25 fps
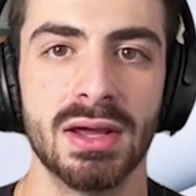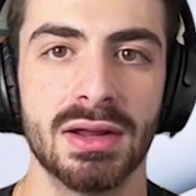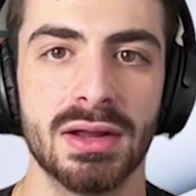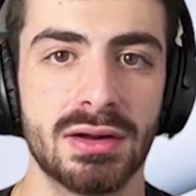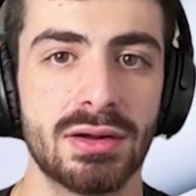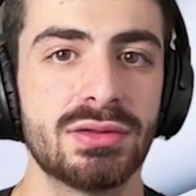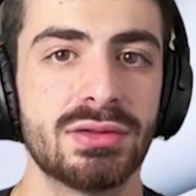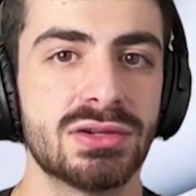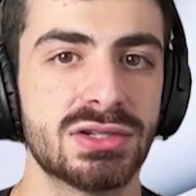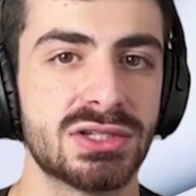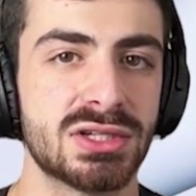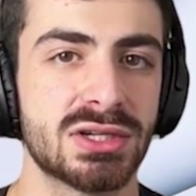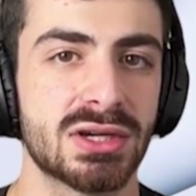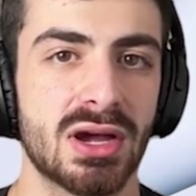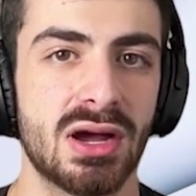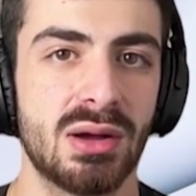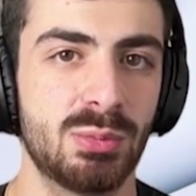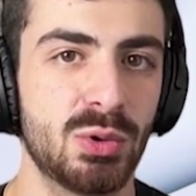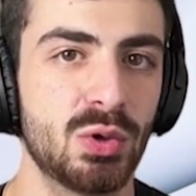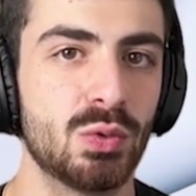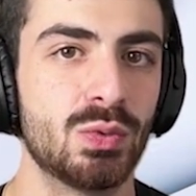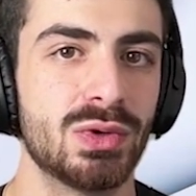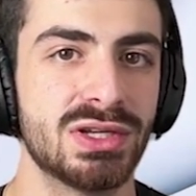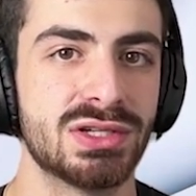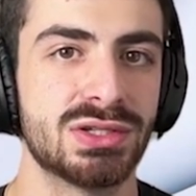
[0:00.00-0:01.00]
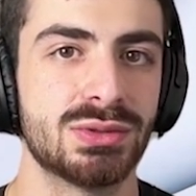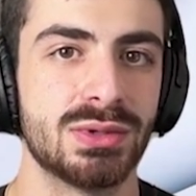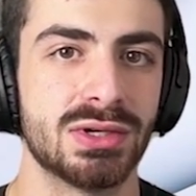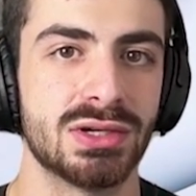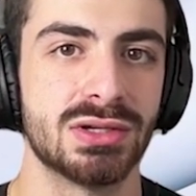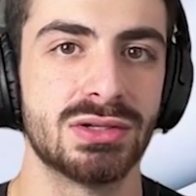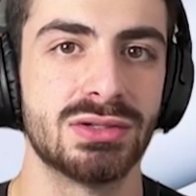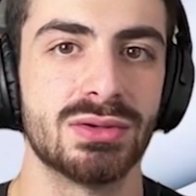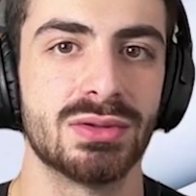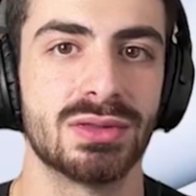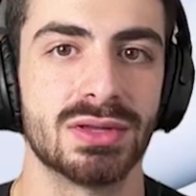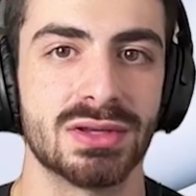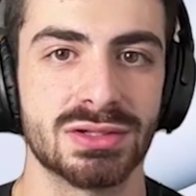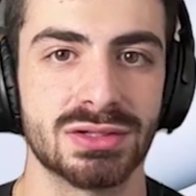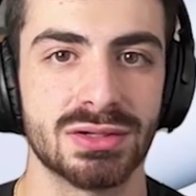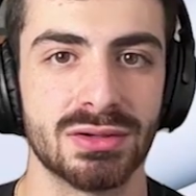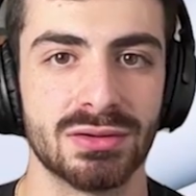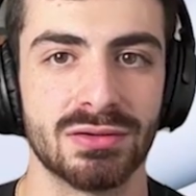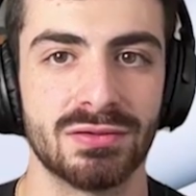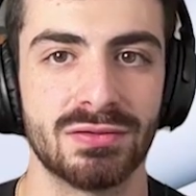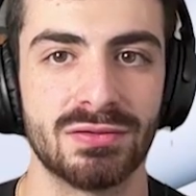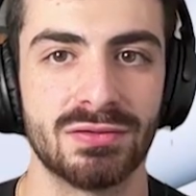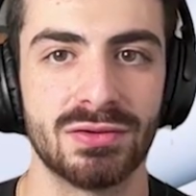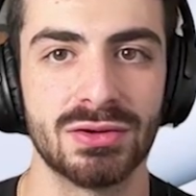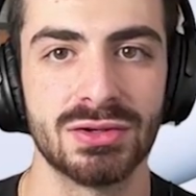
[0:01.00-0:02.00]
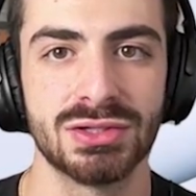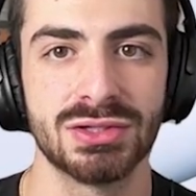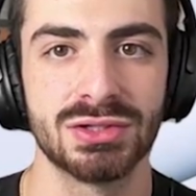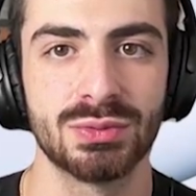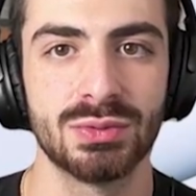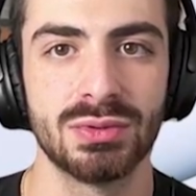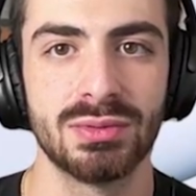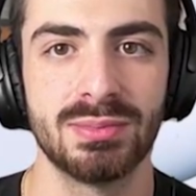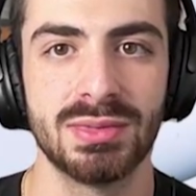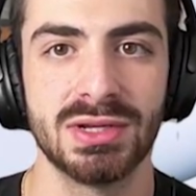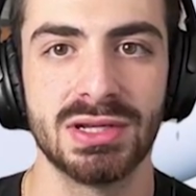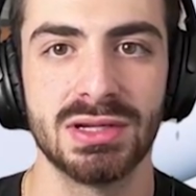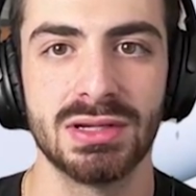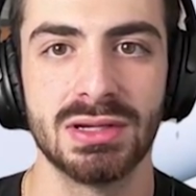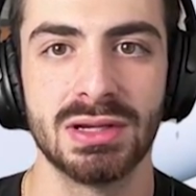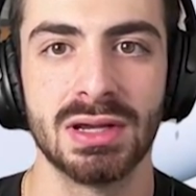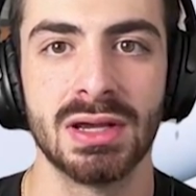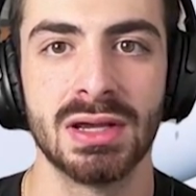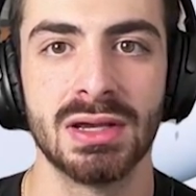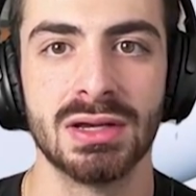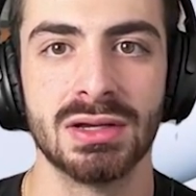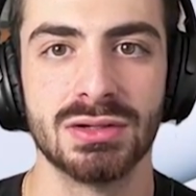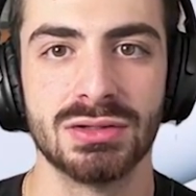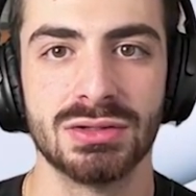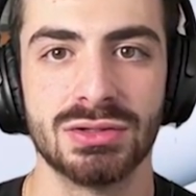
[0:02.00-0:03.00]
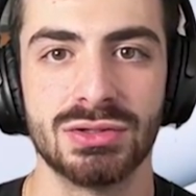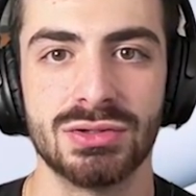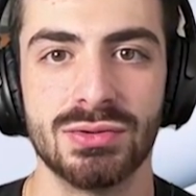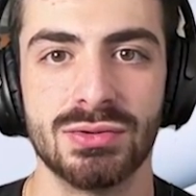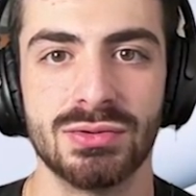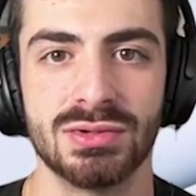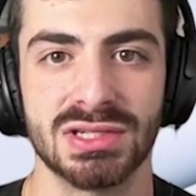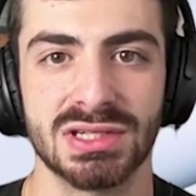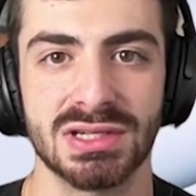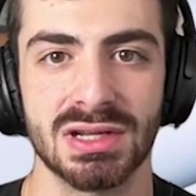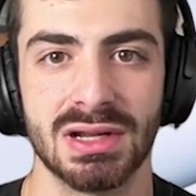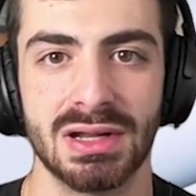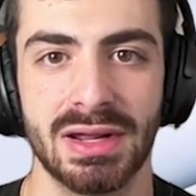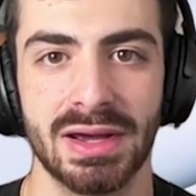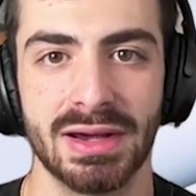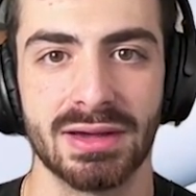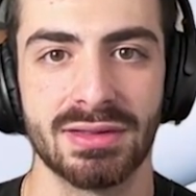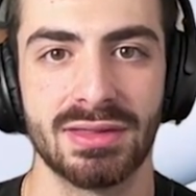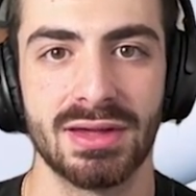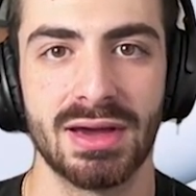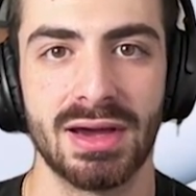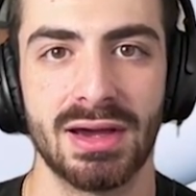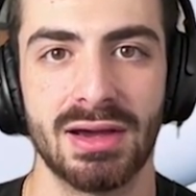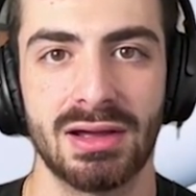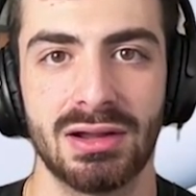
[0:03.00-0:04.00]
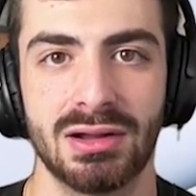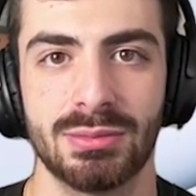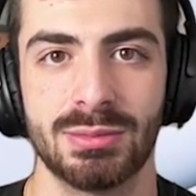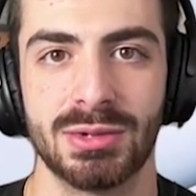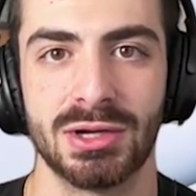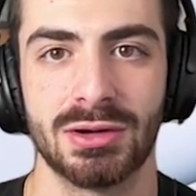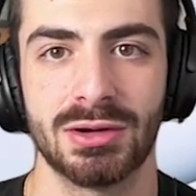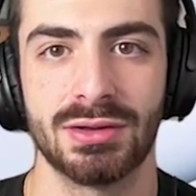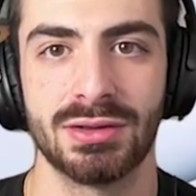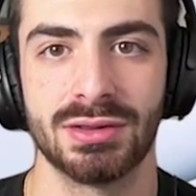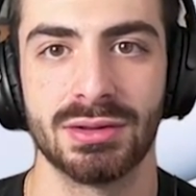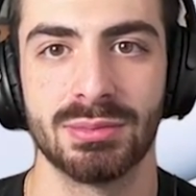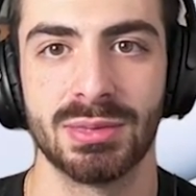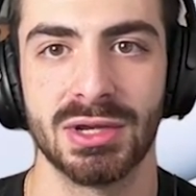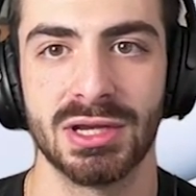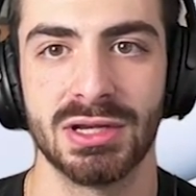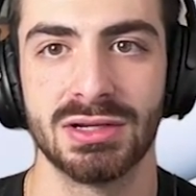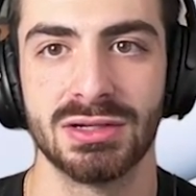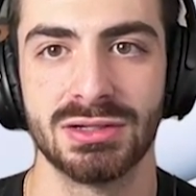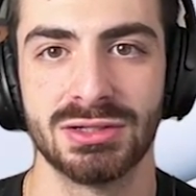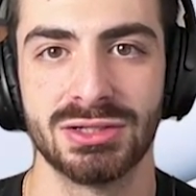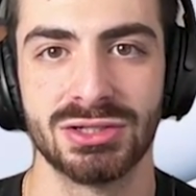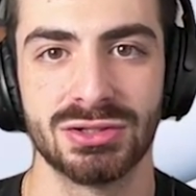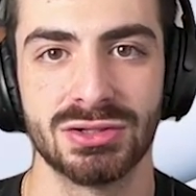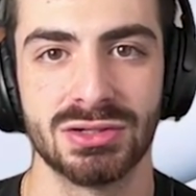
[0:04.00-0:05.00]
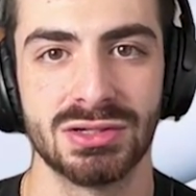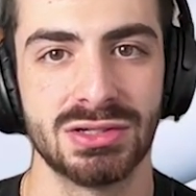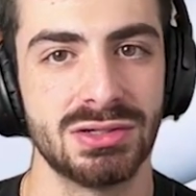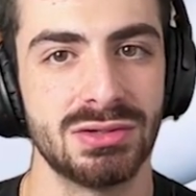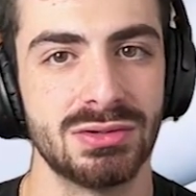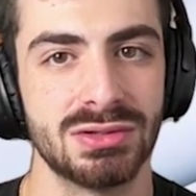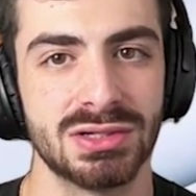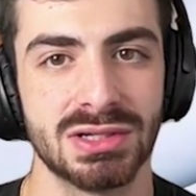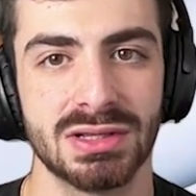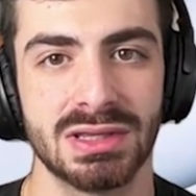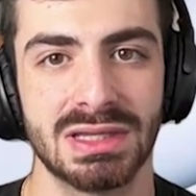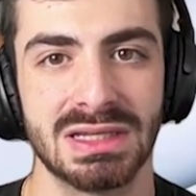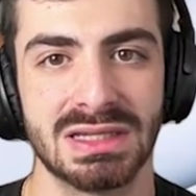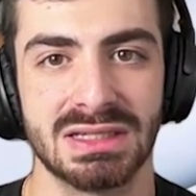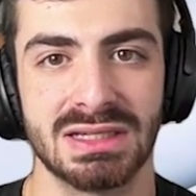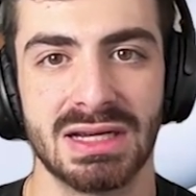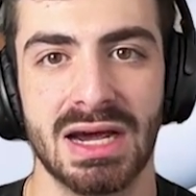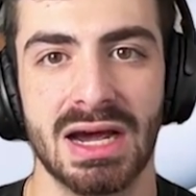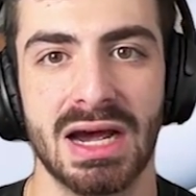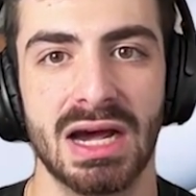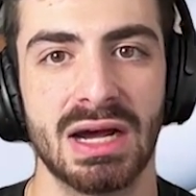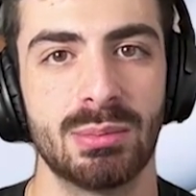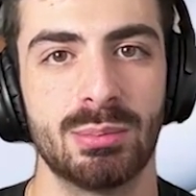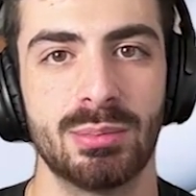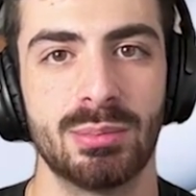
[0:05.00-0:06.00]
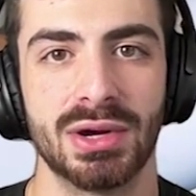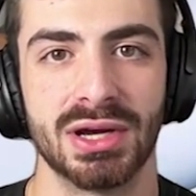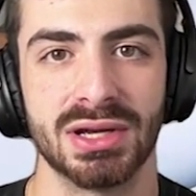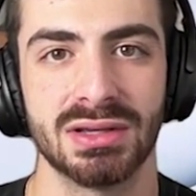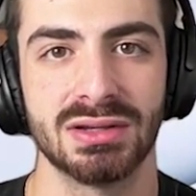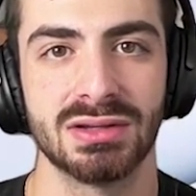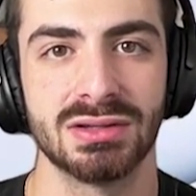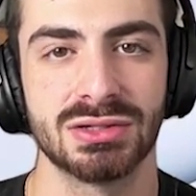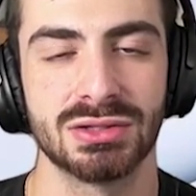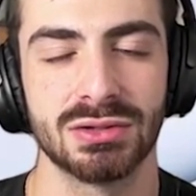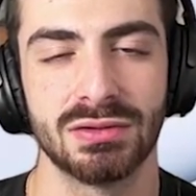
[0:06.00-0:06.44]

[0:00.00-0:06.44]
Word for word: Now there's a couple ways we could do this. So the first would be to select that element on the page just using the tab button.